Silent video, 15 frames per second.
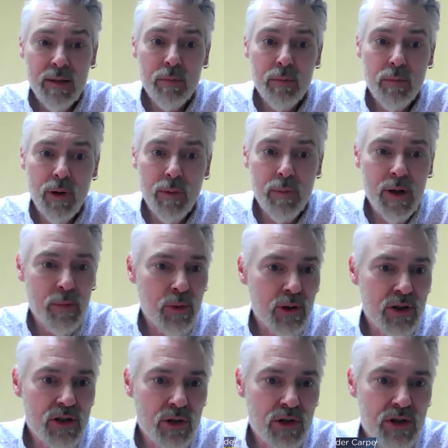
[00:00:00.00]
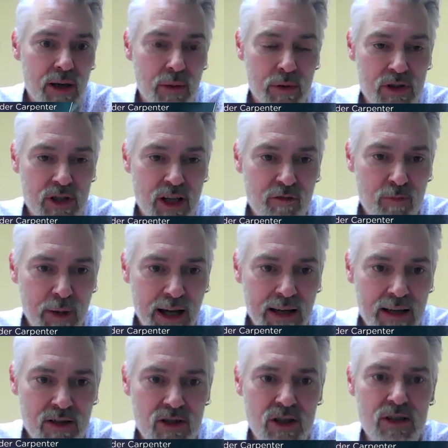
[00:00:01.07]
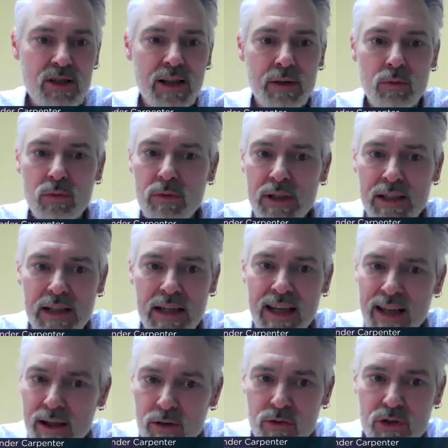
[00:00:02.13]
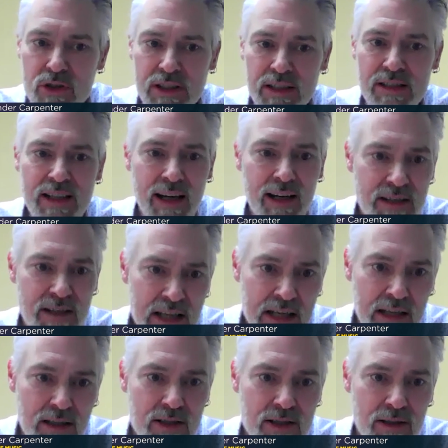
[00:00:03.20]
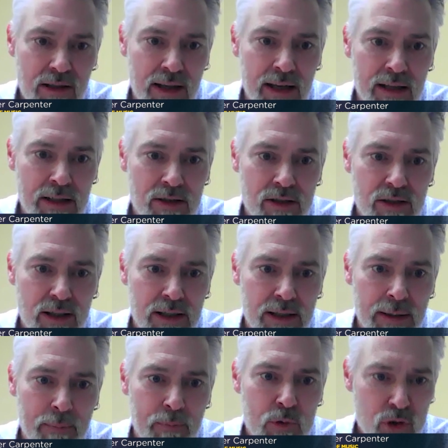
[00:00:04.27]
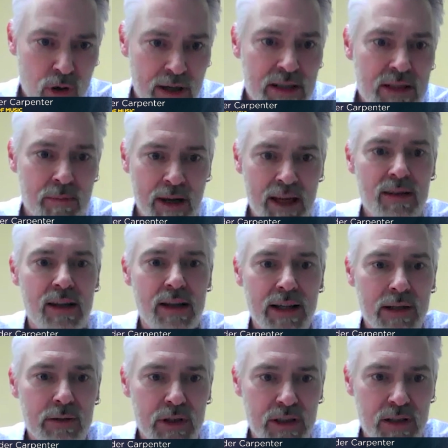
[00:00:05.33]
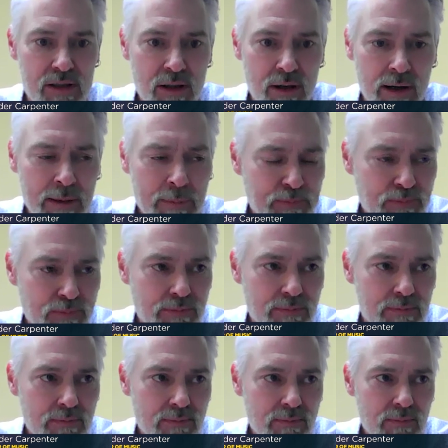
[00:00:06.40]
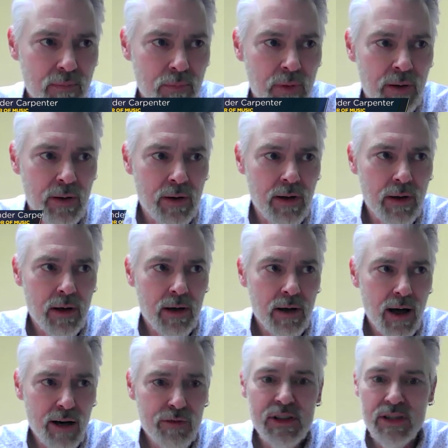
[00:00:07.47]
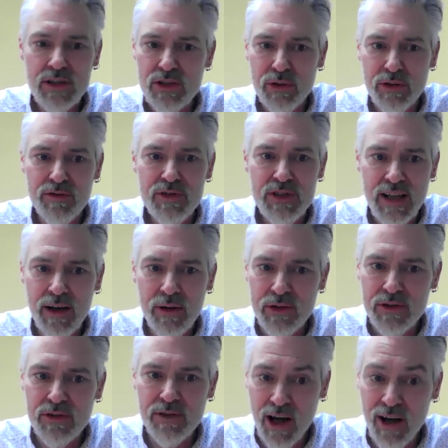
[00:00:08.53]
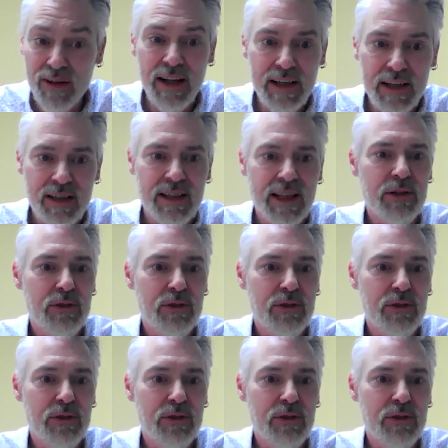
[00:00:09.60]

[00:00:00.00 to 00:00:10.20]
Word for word: I think what people associate with Jeff Beck is just like really interesting techniques and trying to make the electric guitar often sort of sound not like an